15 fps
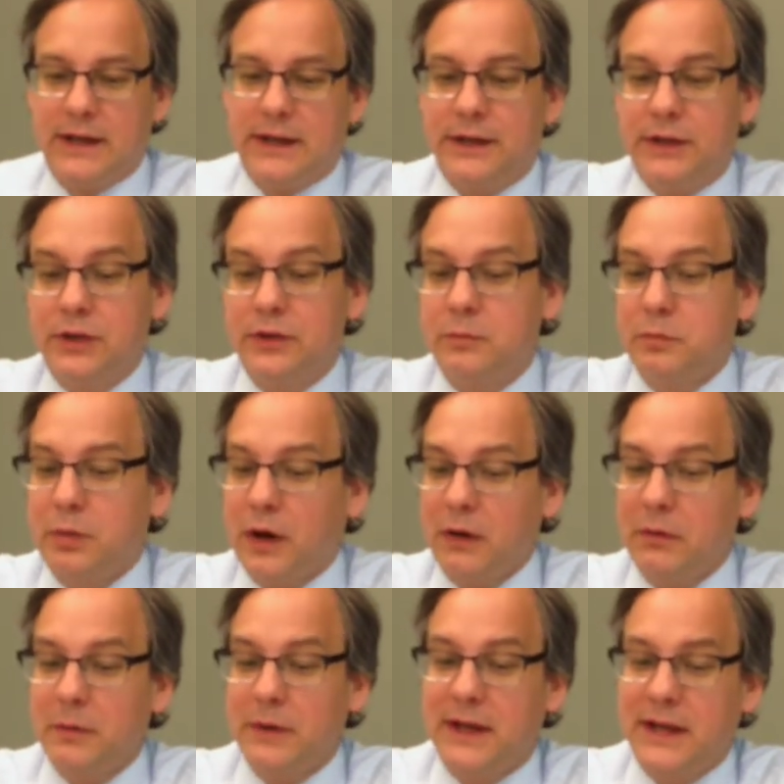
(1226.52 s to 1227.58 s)
you
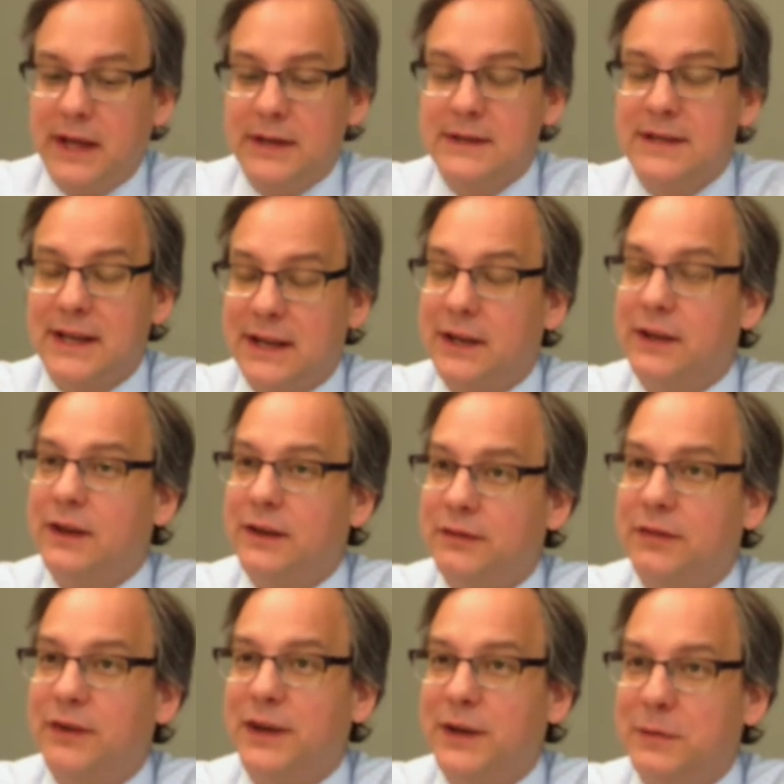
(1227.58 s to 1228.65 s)
probably can take enough
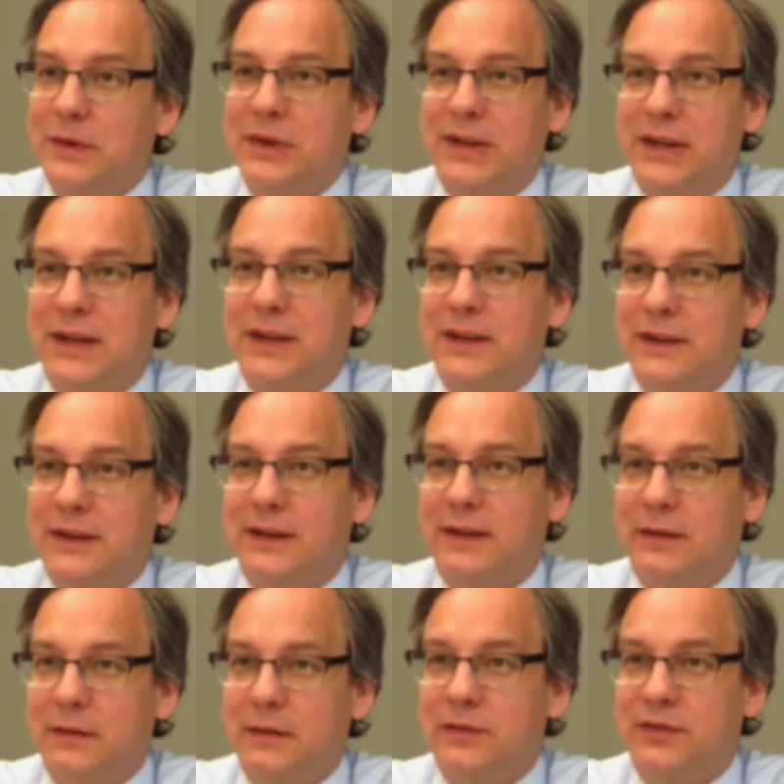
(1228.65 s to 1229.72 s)
vitamin D to
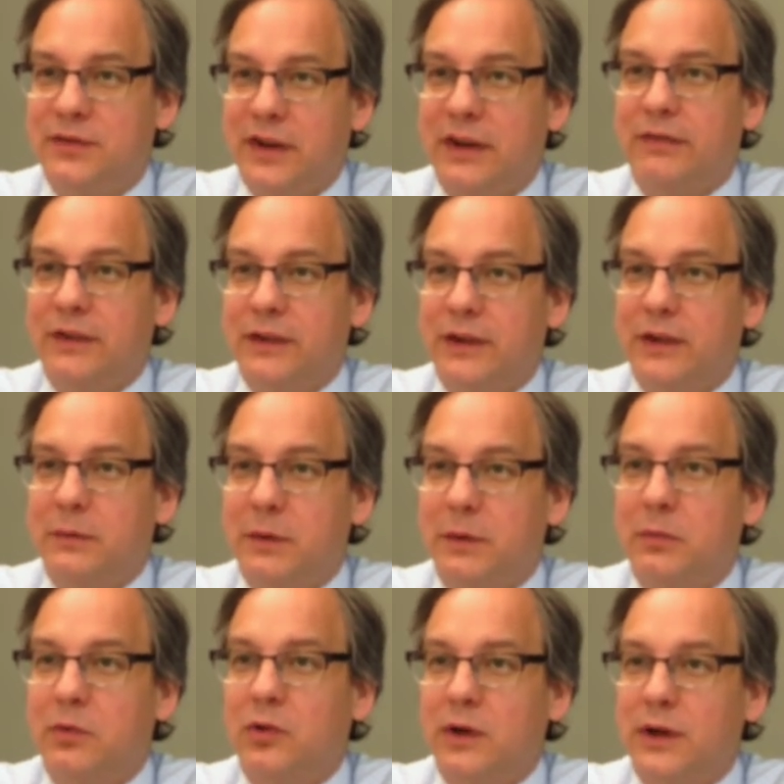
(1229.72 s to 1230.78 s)
stuff a little bit
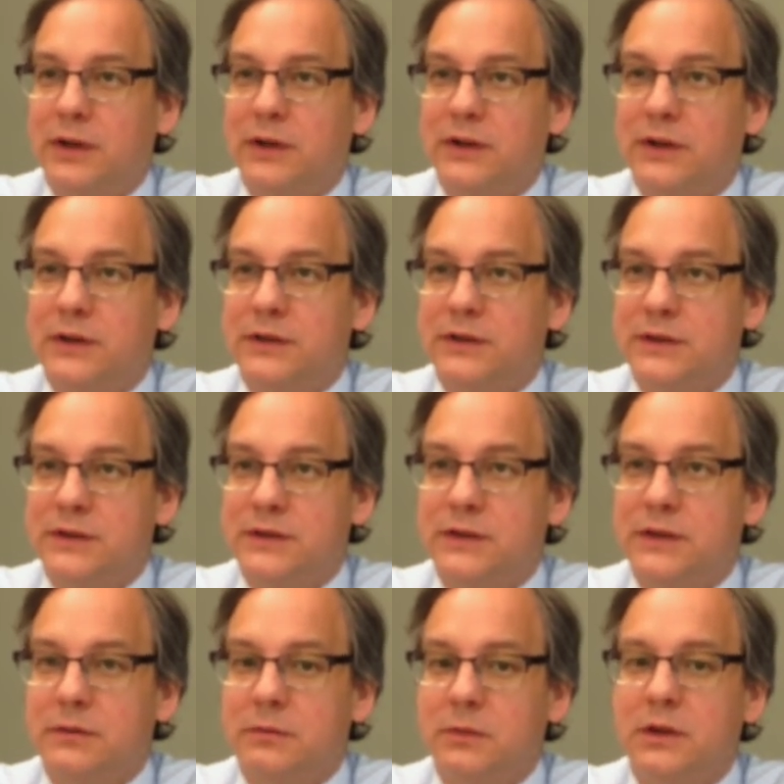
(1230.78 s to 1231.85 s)
more into your
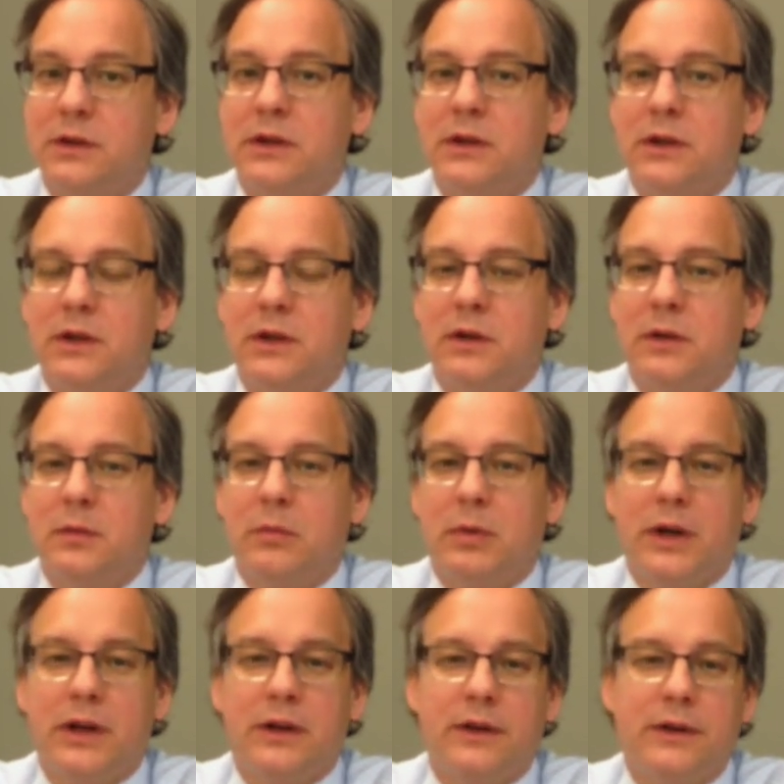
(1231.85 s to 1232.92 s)
system,
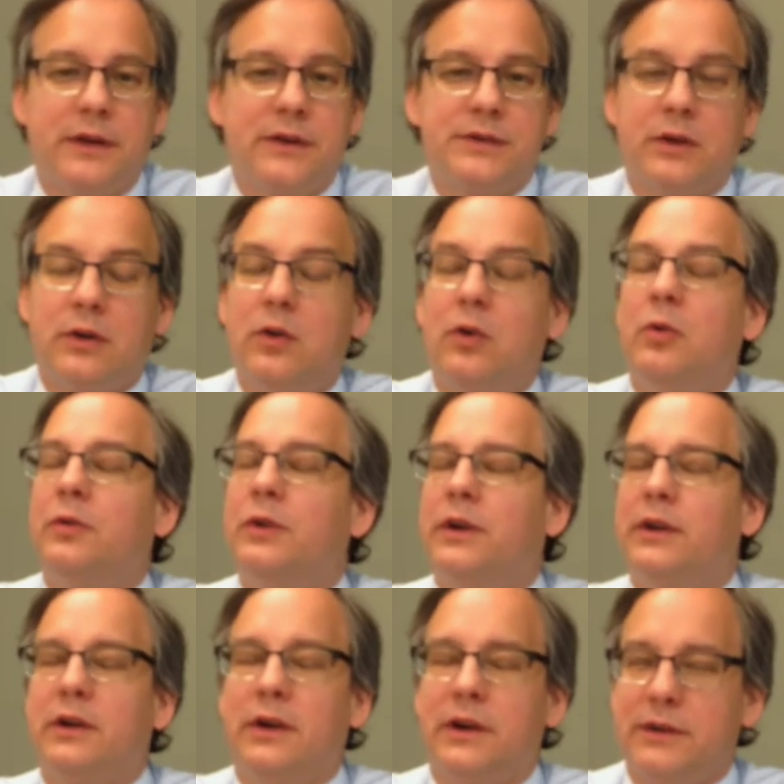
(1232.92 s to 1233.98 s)
but there's a whole
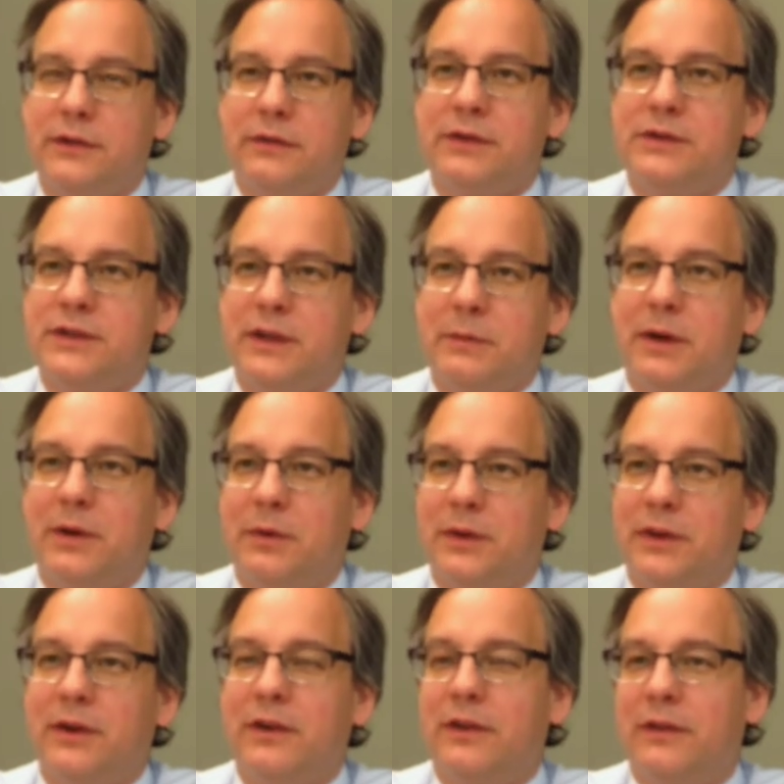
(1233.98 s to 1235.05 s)
nother controversy about whether
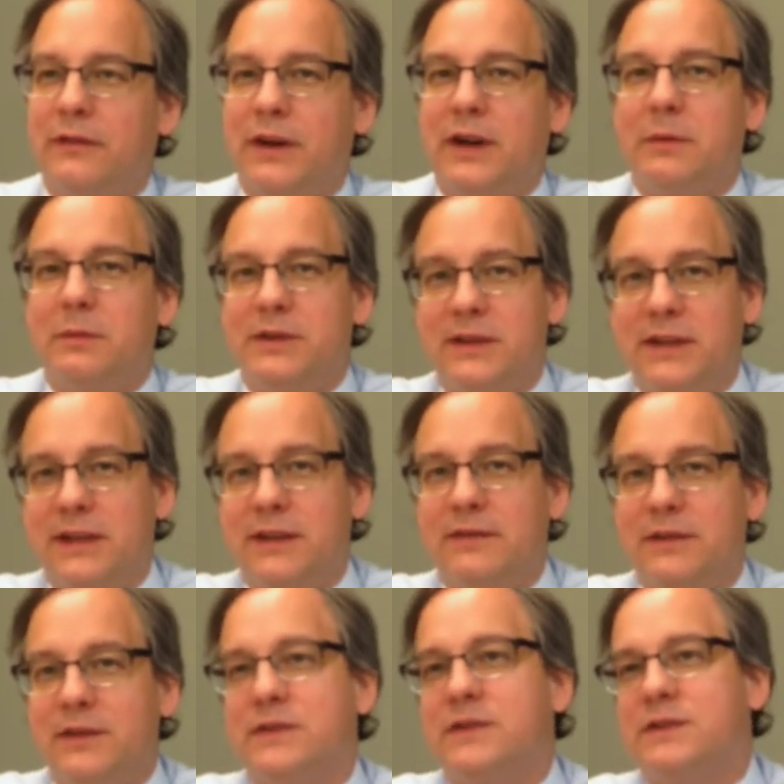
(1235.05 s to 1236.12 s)
or not all the vitamin D
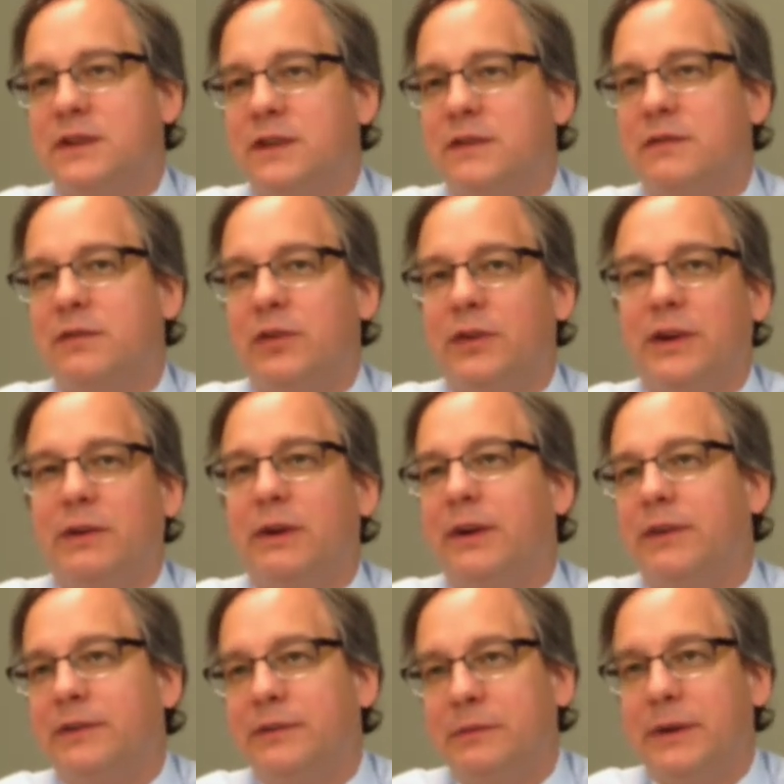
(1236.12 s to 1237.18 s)
deficiency that's floating
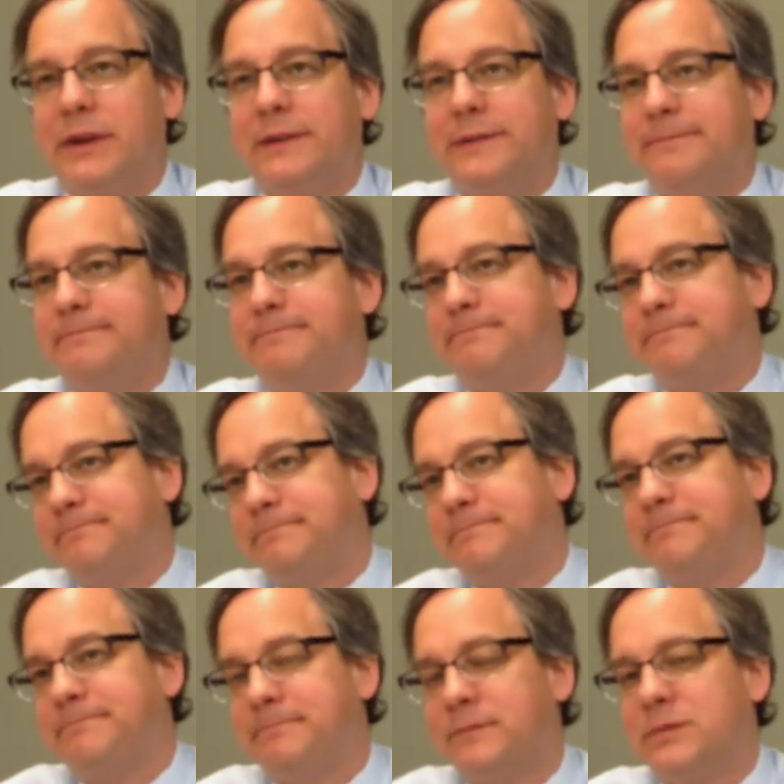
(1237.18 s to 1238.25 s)
around is real.
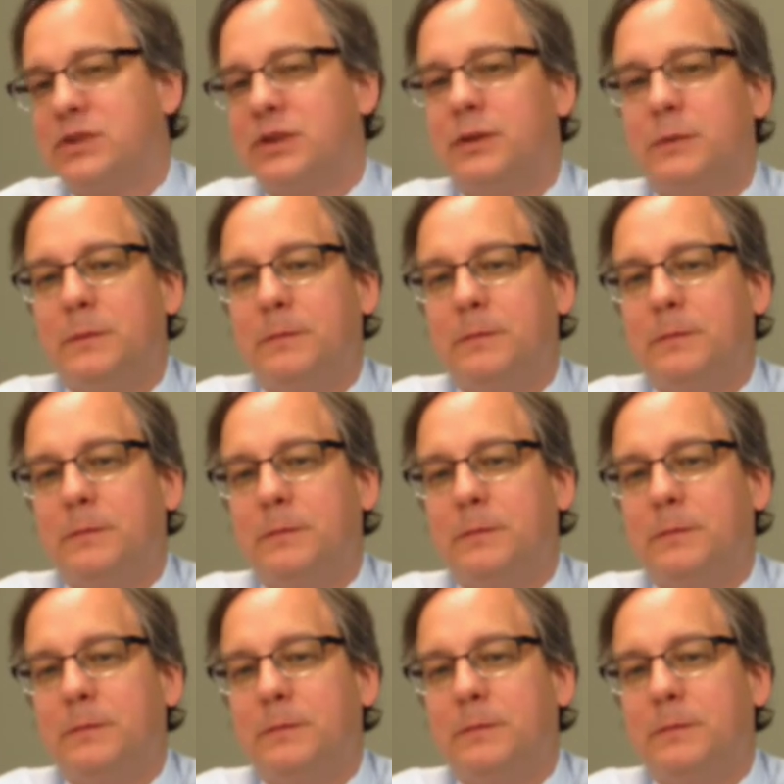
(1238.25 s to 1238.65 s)
So